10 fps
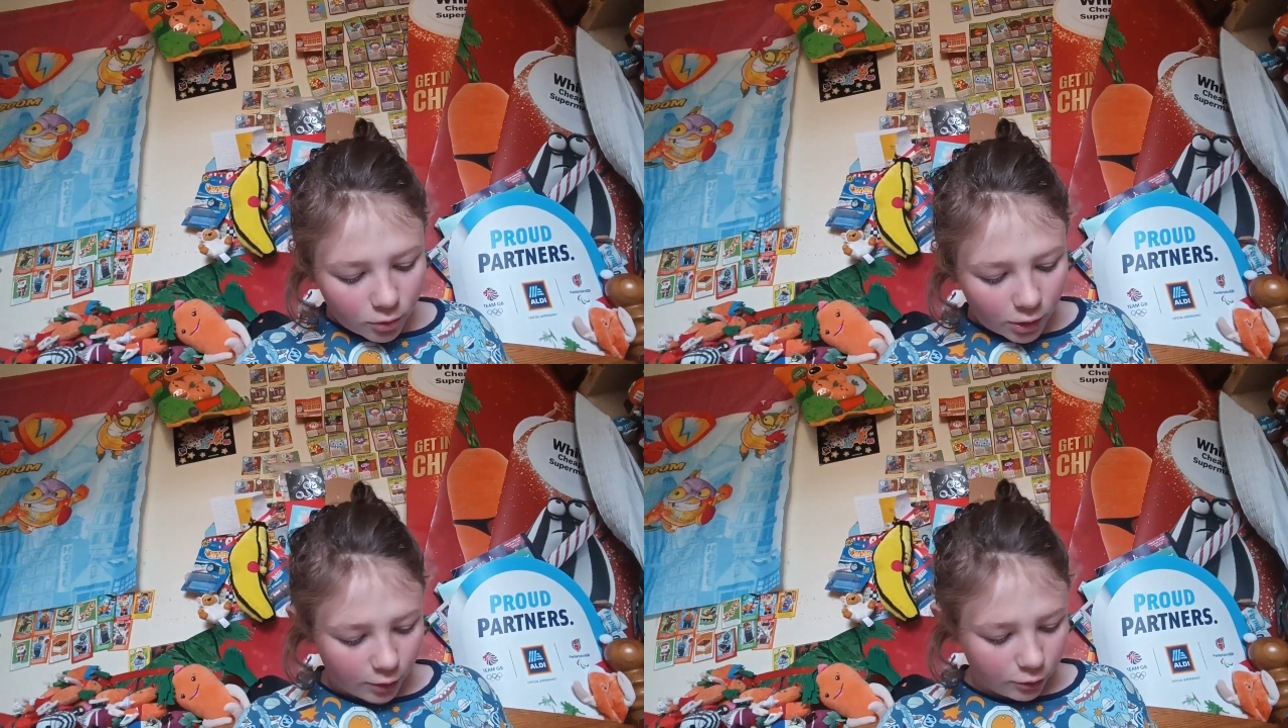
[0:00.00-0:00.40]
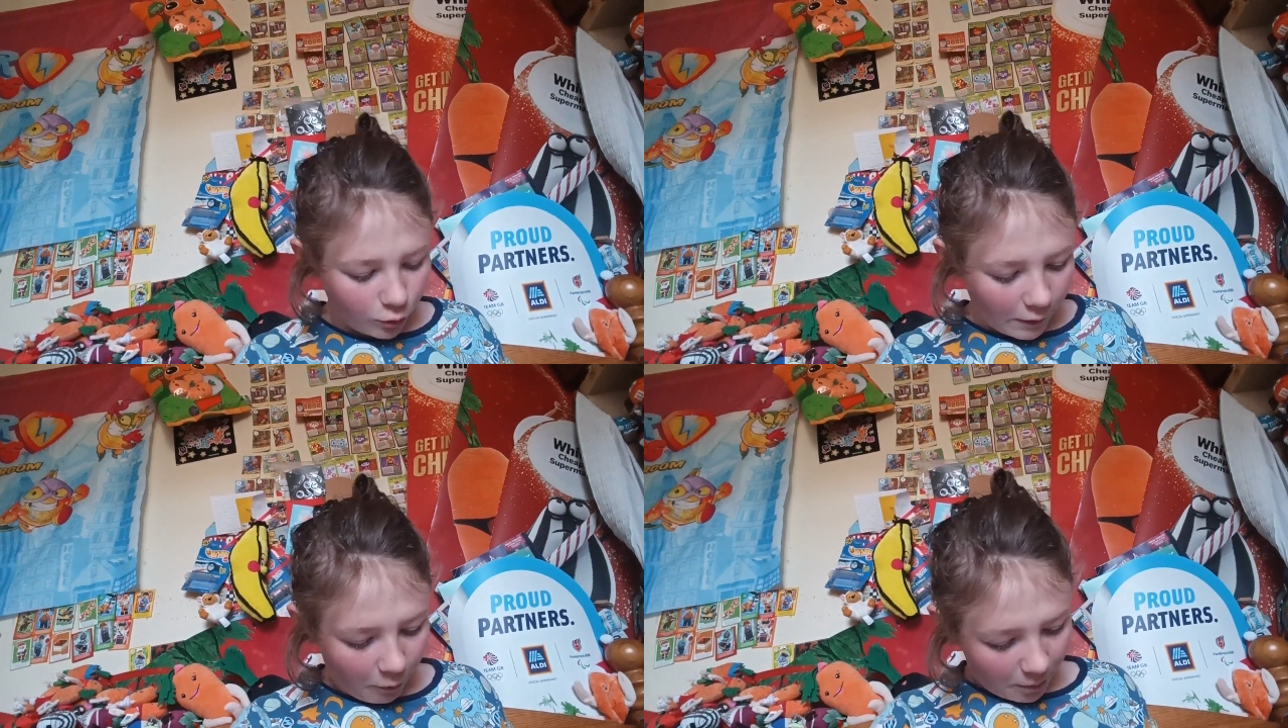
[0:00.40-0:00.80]
They do
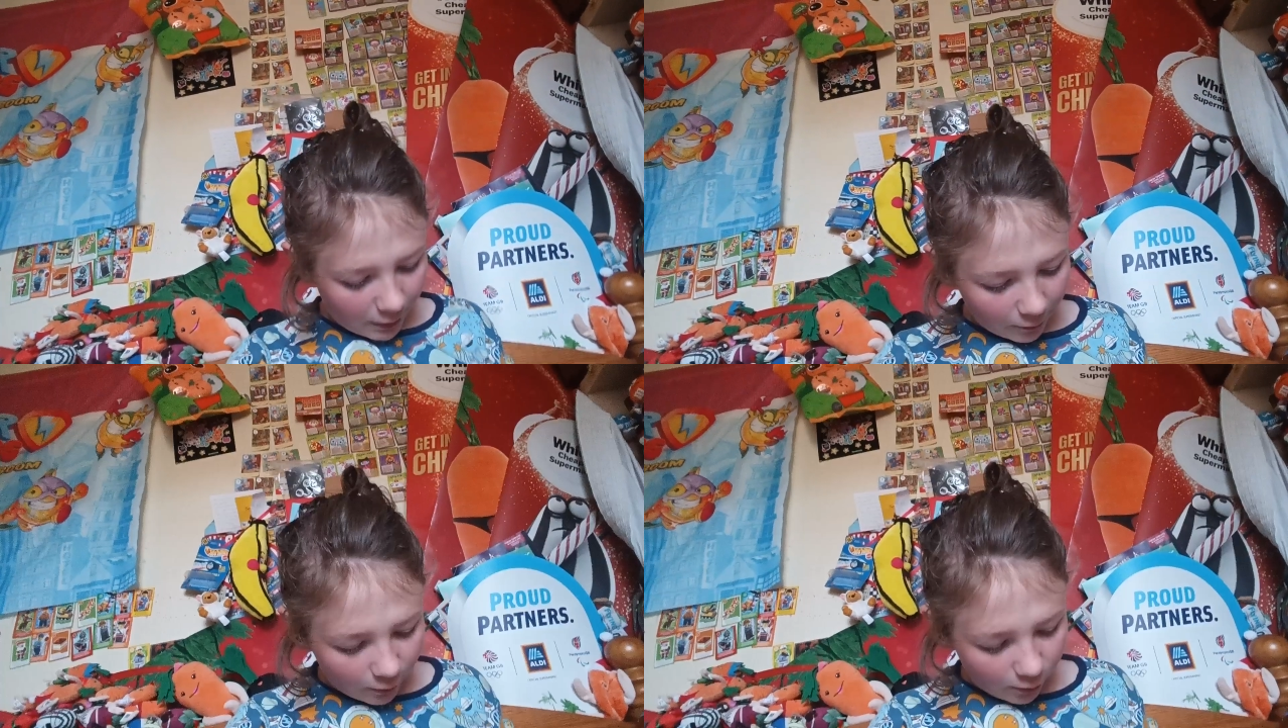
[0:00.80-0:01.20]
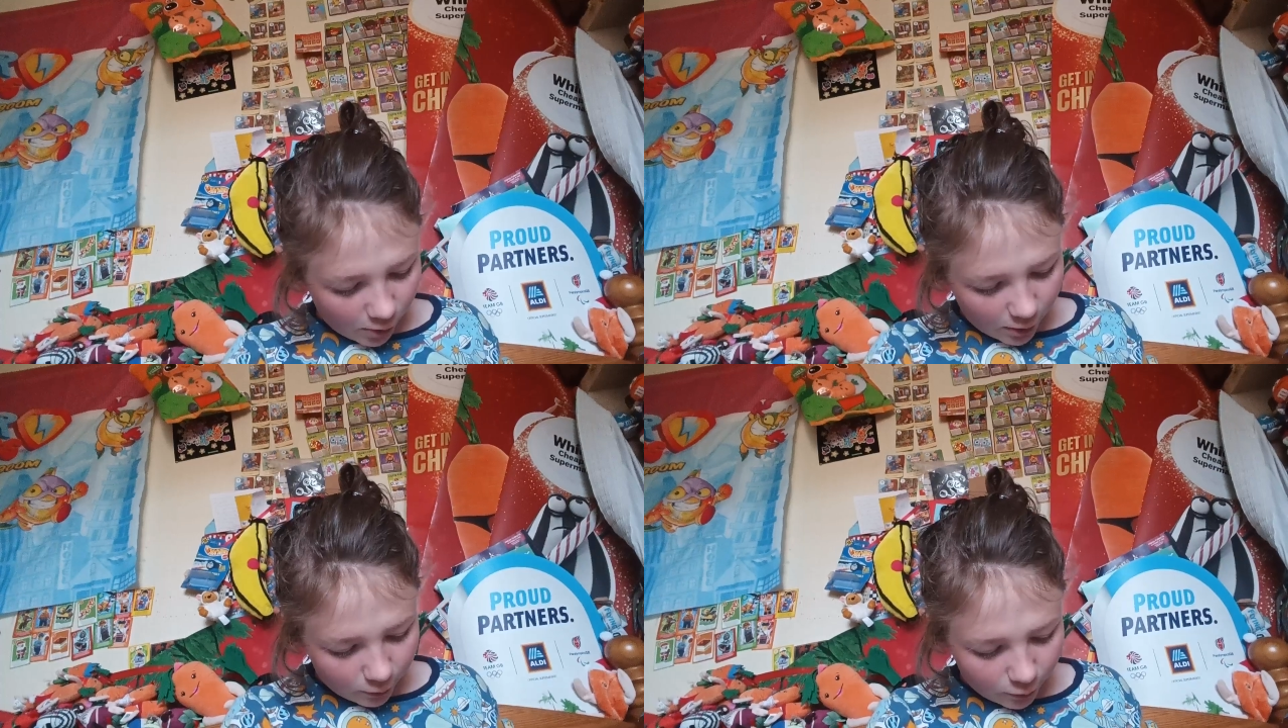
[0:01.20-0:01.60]
have abilities
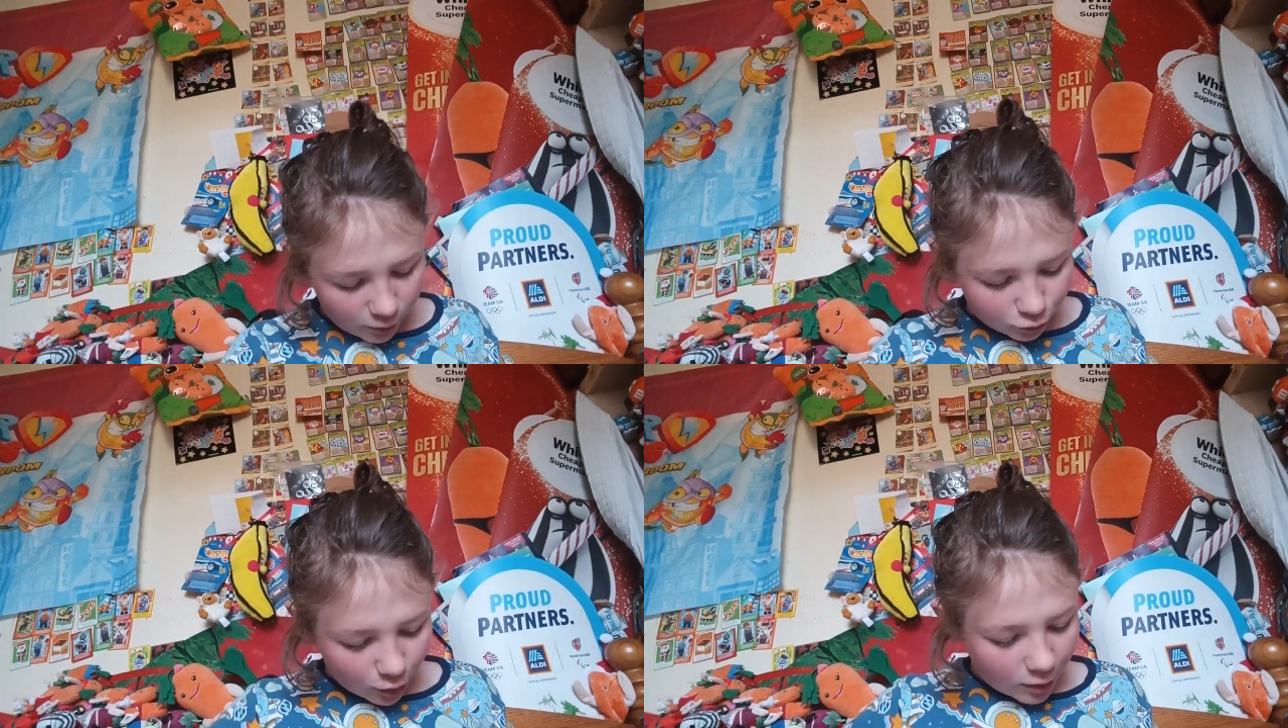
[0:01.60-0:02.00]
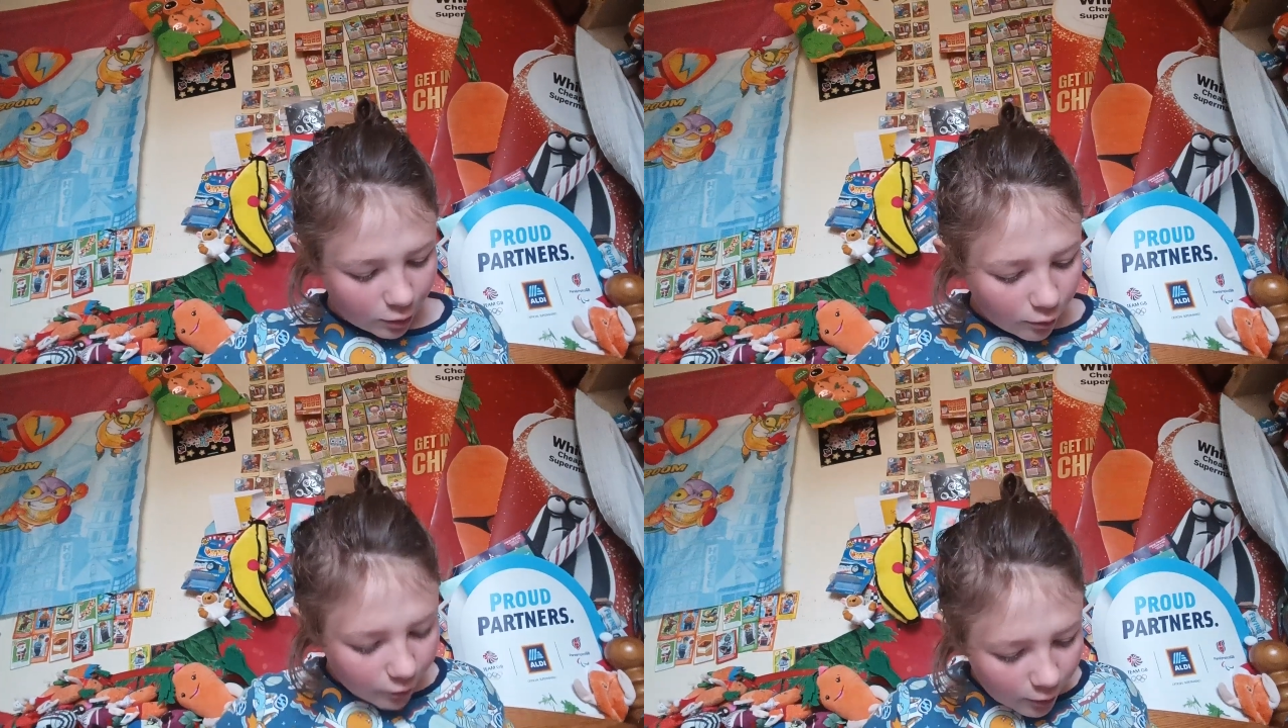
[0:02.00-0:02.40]
now, so it's a
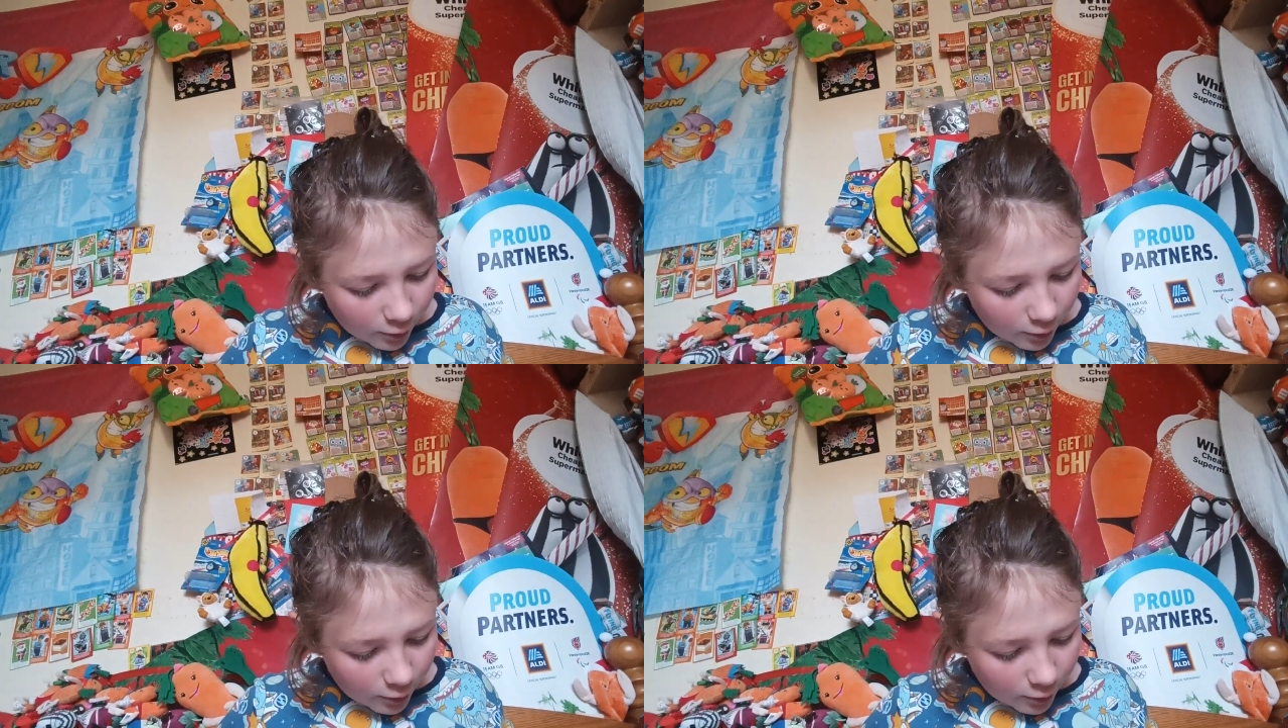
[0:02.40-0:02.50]
trade-off.